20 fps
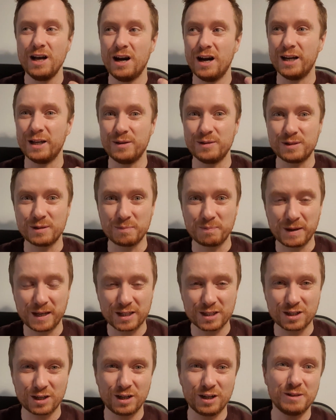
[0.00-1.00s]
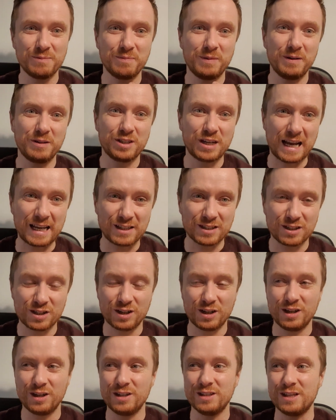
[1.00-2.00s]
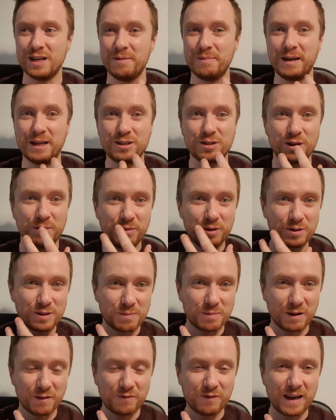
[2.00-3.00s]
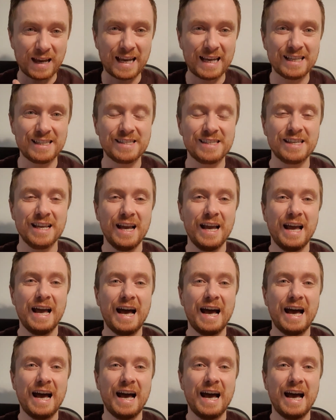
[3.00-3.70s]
I use some pictures, gestures, I make sure I'm using my face.